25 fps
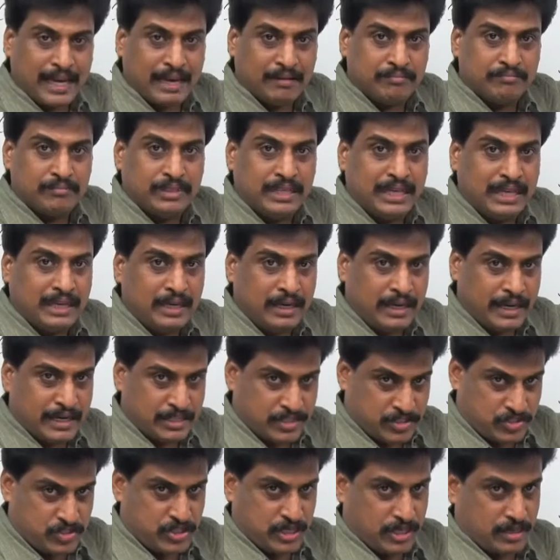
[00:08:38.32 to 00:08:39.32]

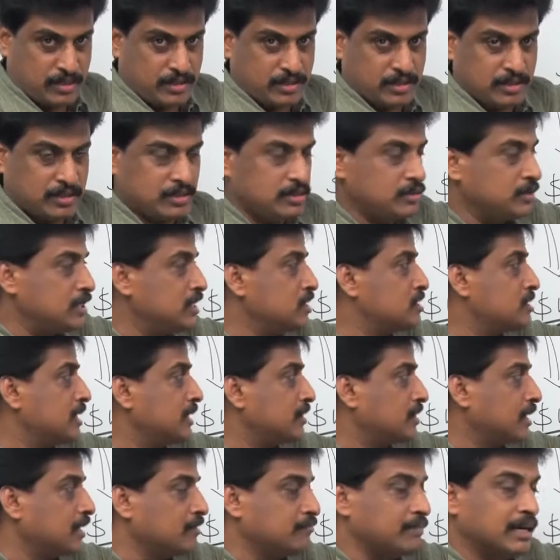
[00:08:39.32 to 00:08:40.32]
MESG, is
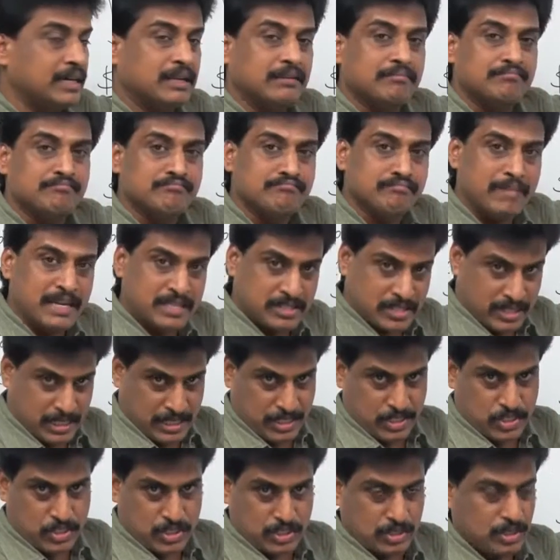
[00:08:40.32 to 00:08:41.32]
nothing but
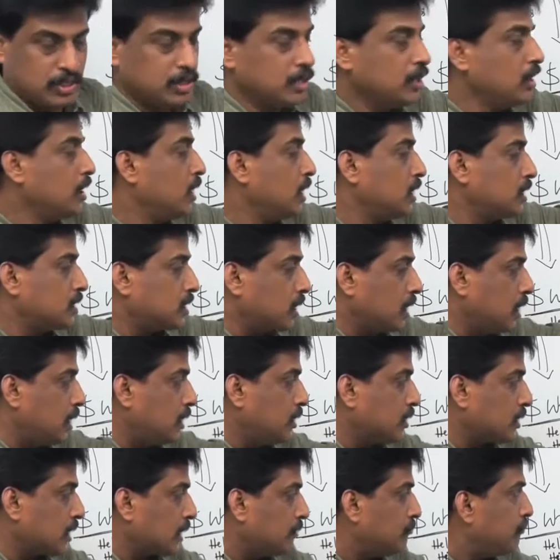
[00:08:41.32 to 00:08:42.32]
message.
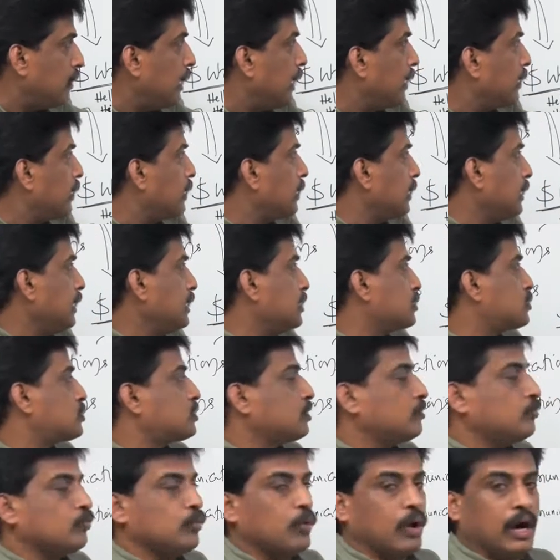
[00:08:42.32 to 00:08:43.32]
Third command
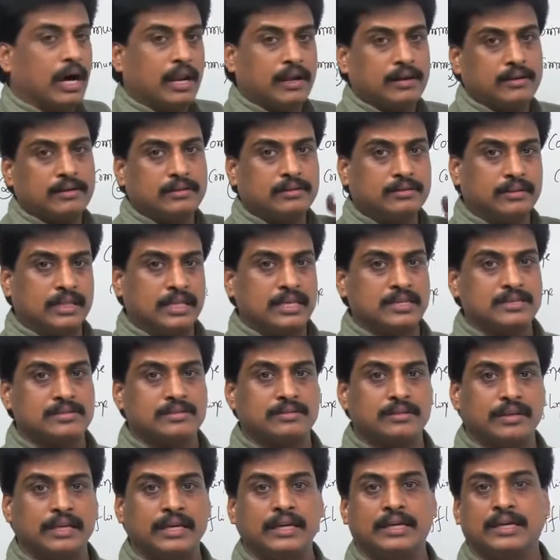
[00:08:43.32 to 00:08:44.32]
is wall. These
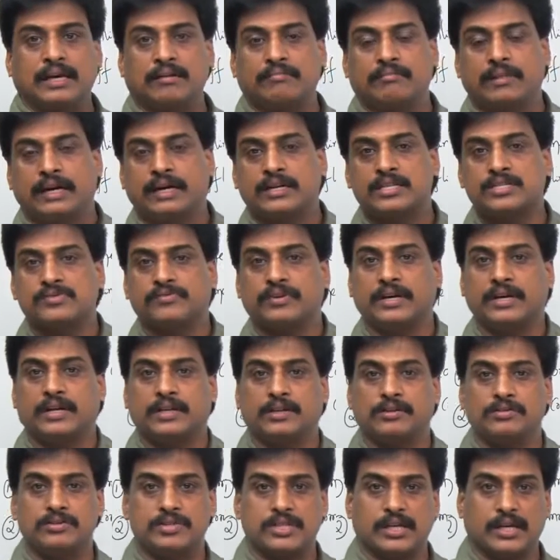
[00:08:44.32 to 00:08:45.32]
three commands we are
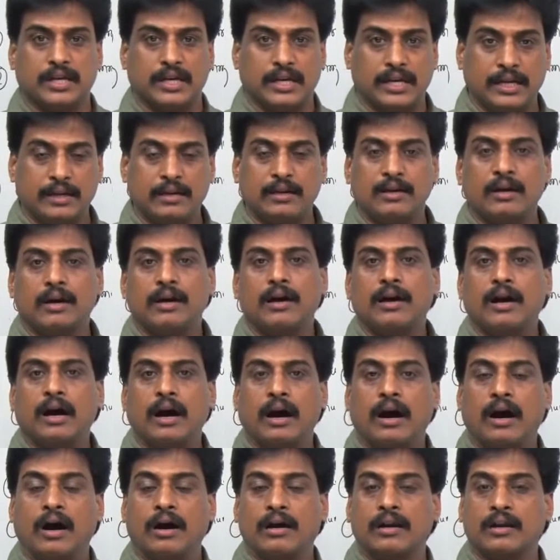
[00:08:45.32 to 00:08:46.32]
using in
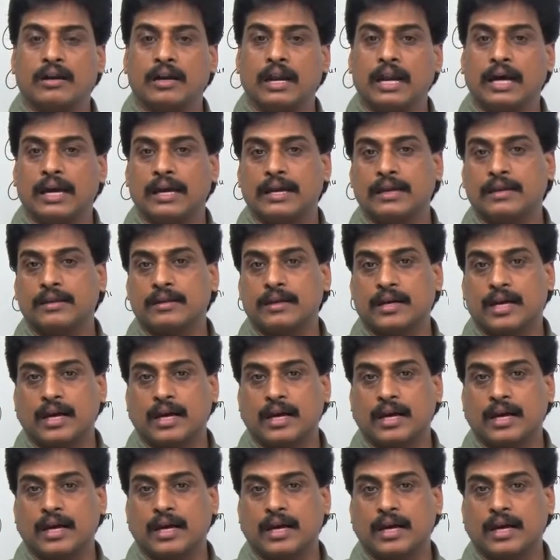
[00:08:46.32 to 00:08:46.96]
online